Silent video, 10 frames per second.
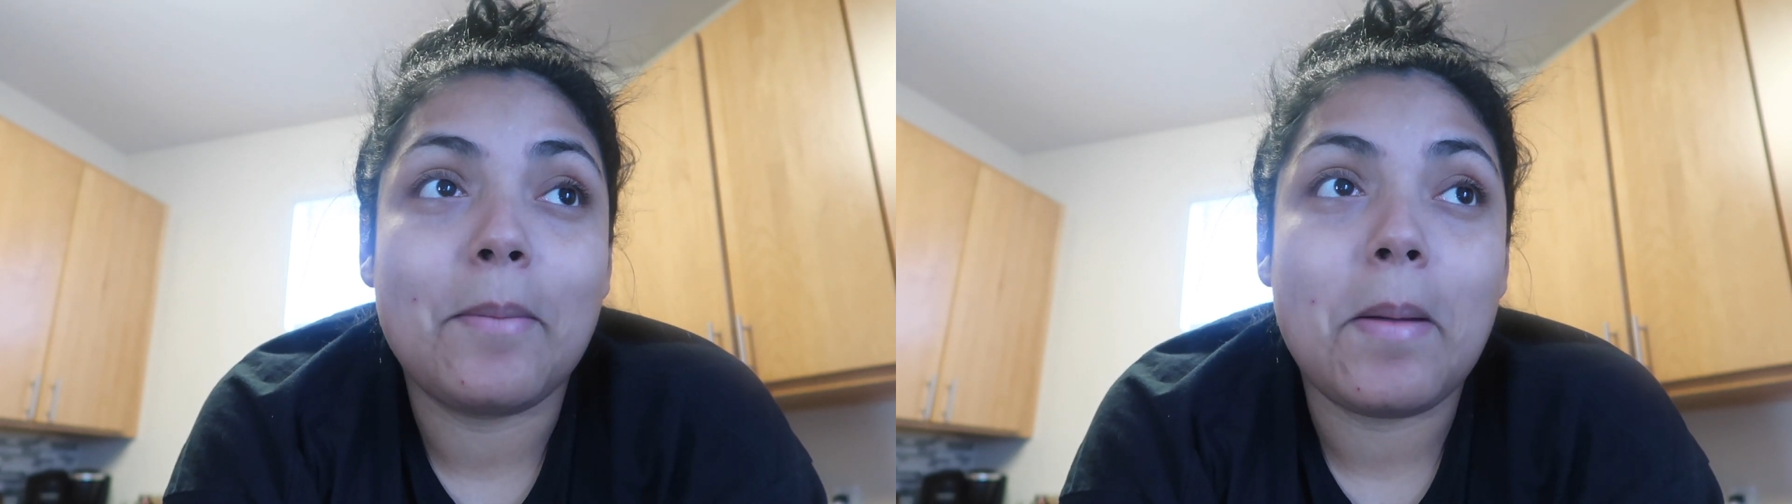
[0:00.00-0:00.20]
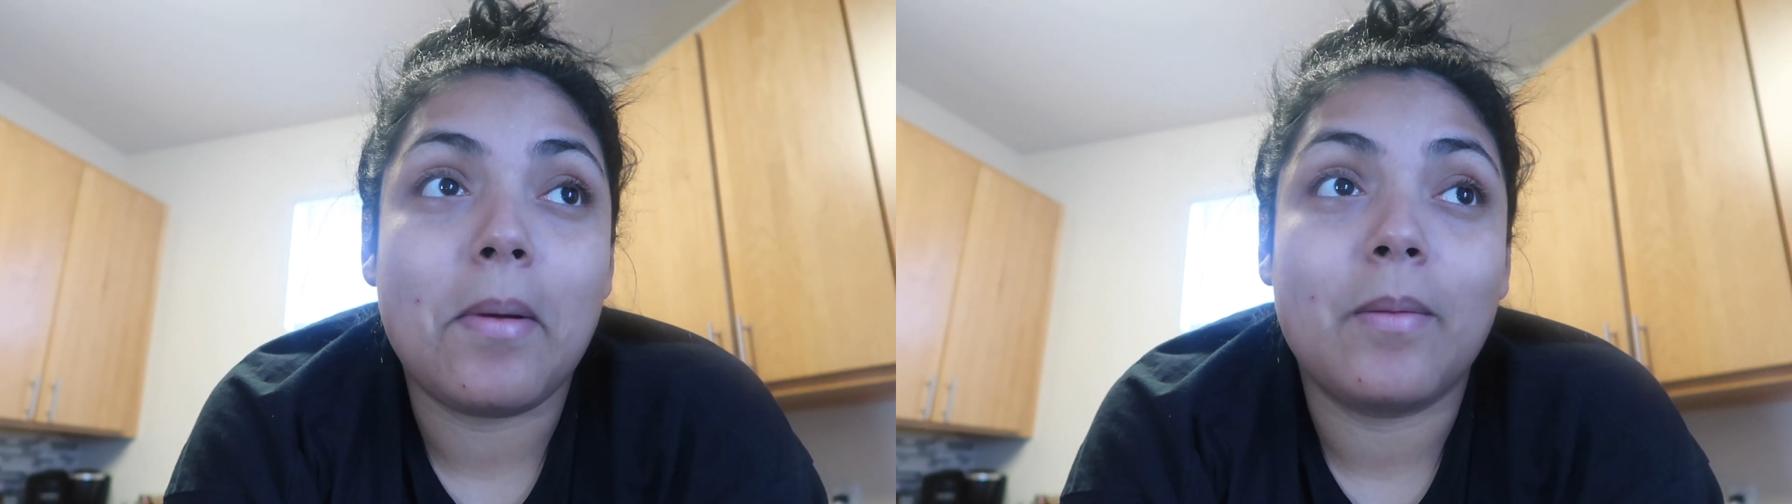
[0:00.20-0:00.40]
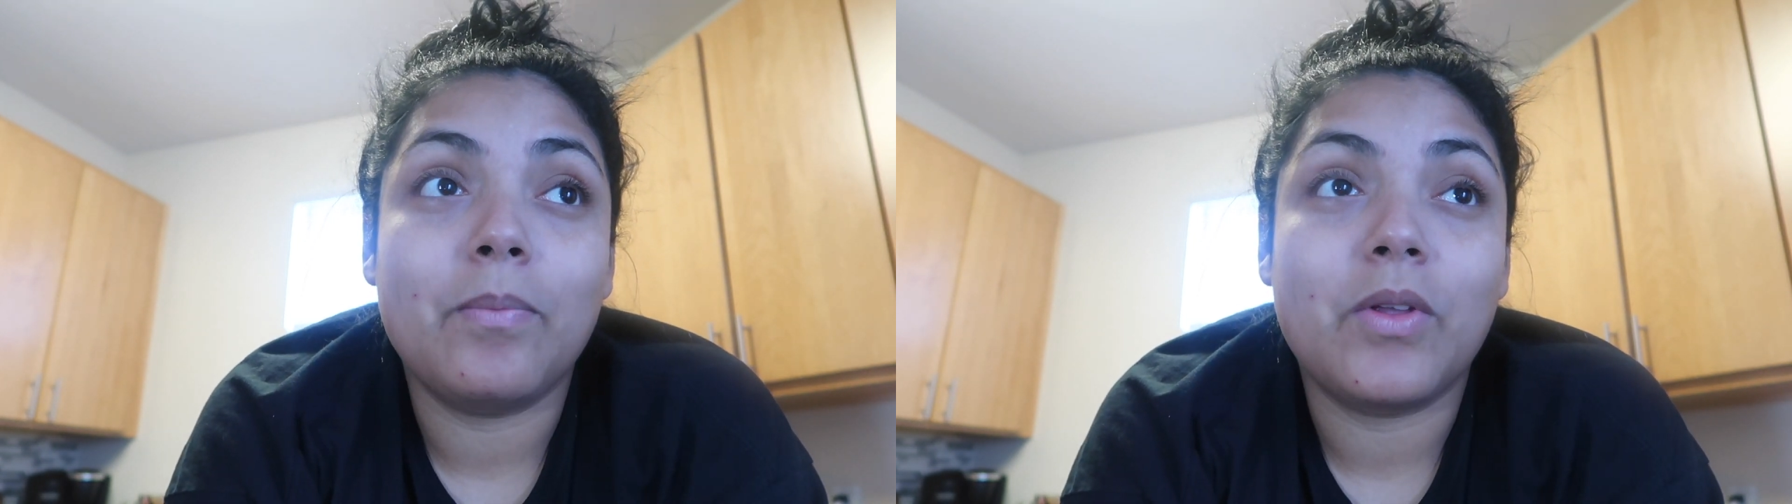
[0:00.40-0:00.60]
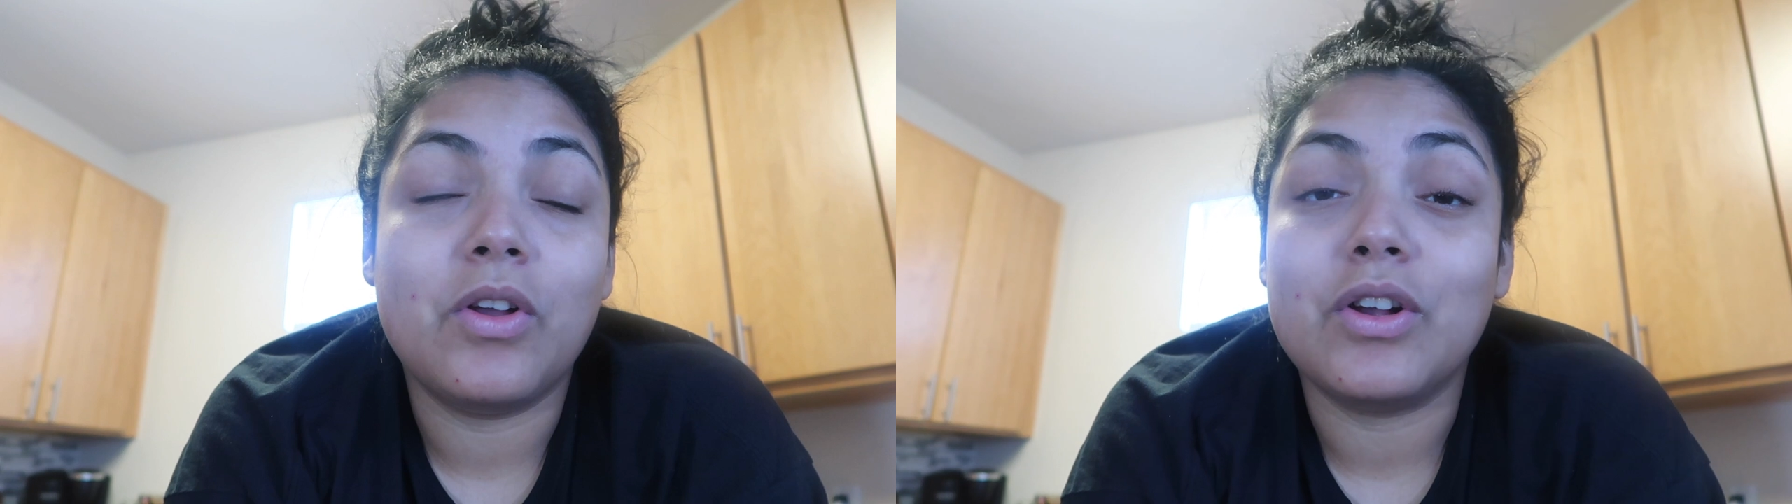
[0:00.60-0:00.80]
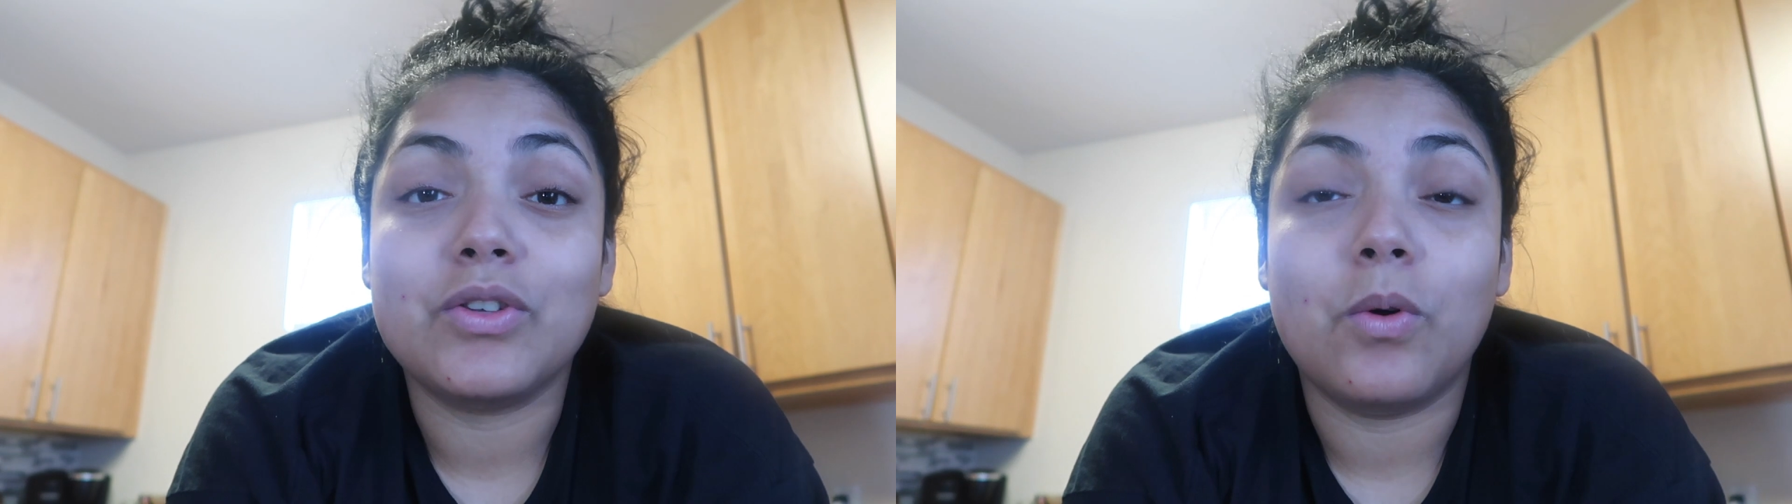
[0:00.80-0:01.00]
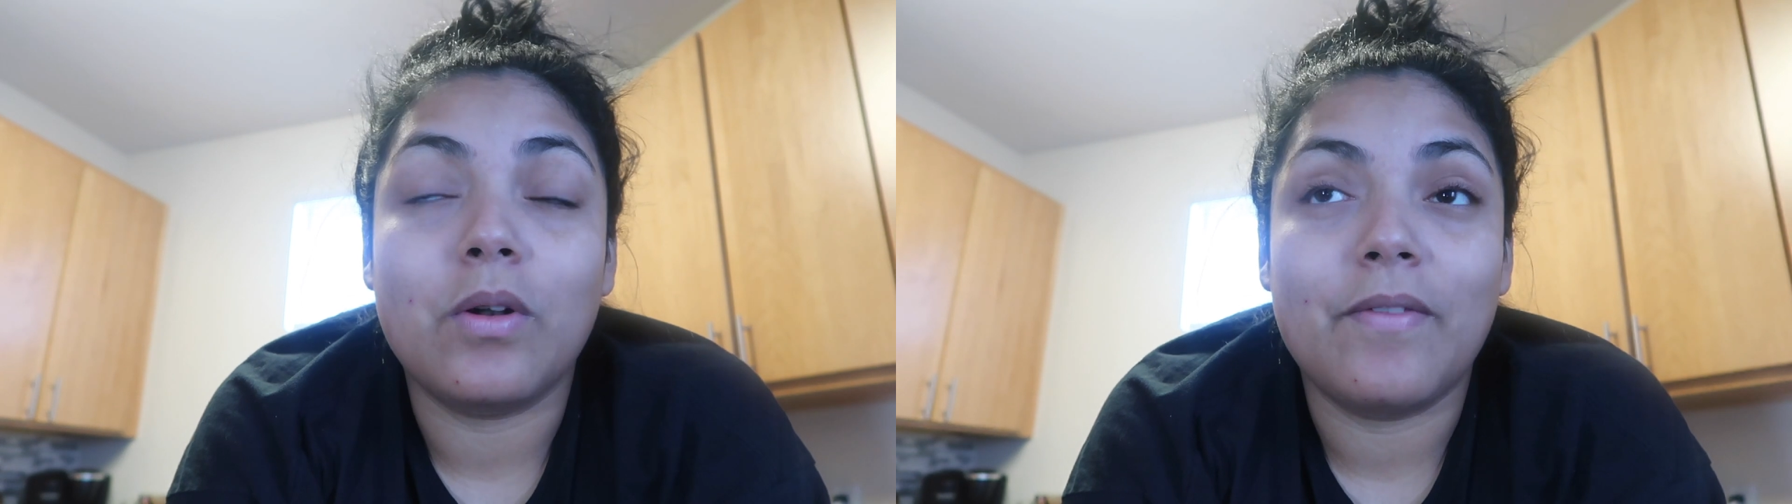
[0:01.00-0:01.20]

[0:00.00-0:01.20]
and my mom cooks all